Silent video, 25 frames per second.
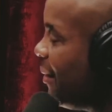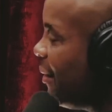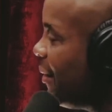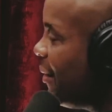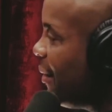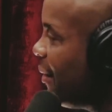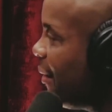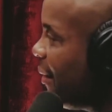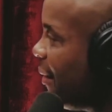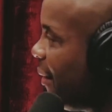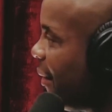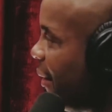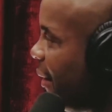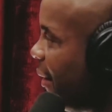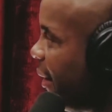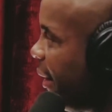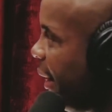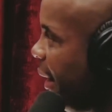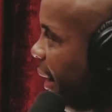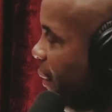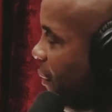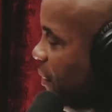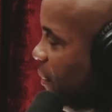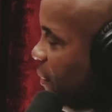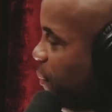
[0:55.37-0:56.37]
of his car.
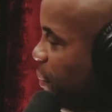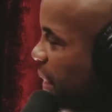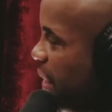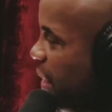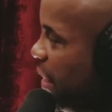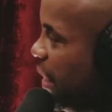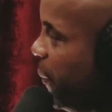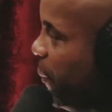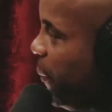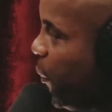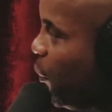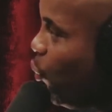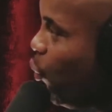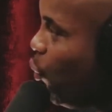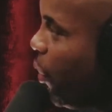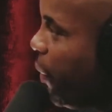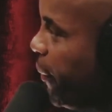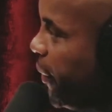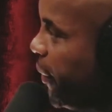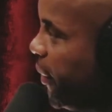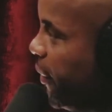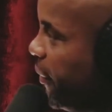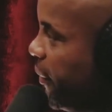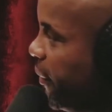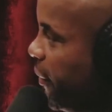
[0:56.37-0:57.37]
He was beating up a
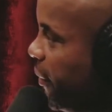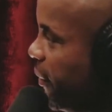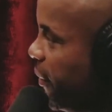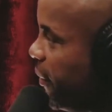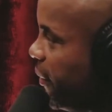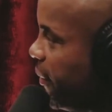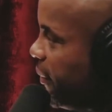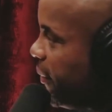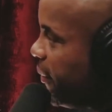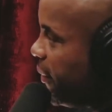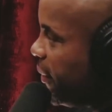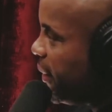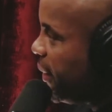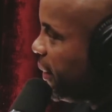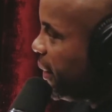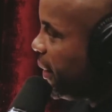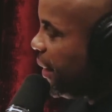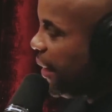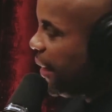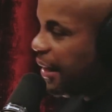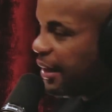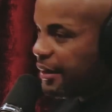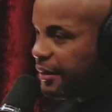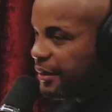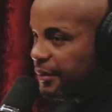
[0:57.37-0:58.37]
woman,
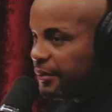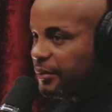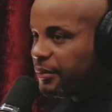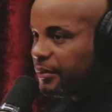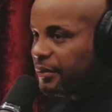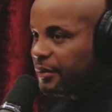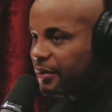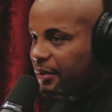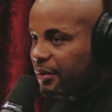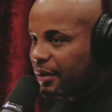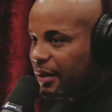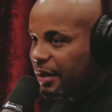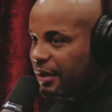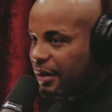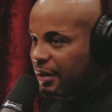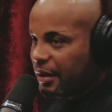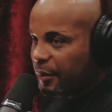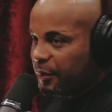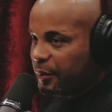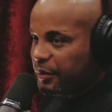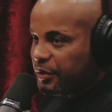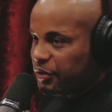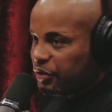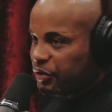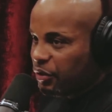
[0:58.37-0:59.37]
and ended
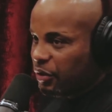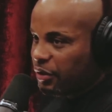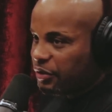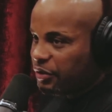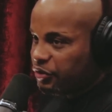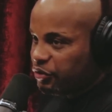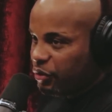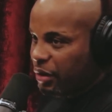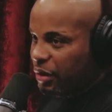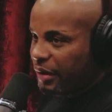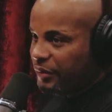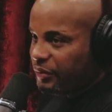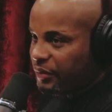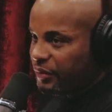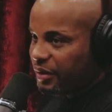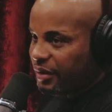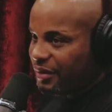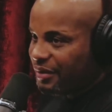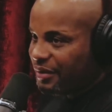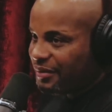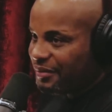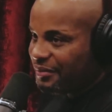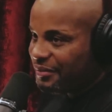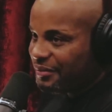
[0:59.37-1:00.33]
up in Sean's driveway.